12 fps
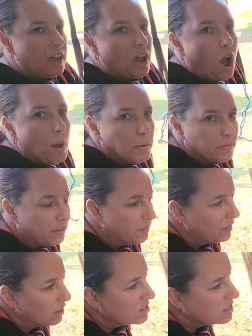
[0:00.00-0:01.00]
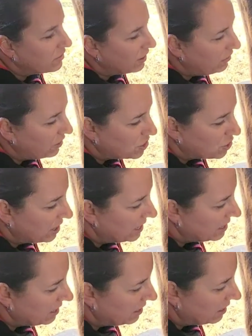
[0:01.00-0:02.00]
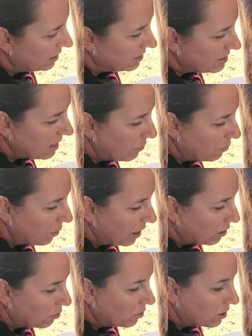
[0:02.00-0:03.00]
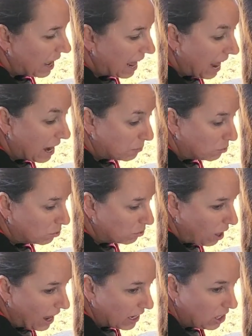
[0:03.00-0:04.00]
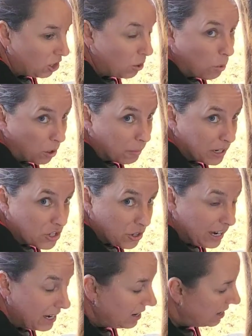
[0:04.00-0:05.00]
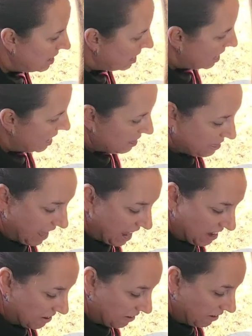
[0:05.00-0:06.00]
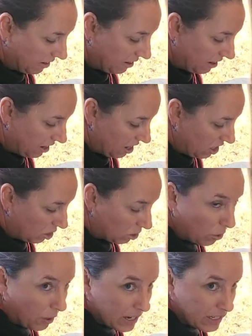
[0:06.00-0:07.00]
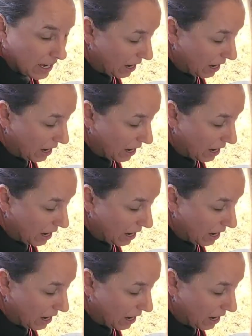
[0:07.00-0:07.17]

I'm of the philosophy, if you treat someone or an animal like you want to be treated, then you'll always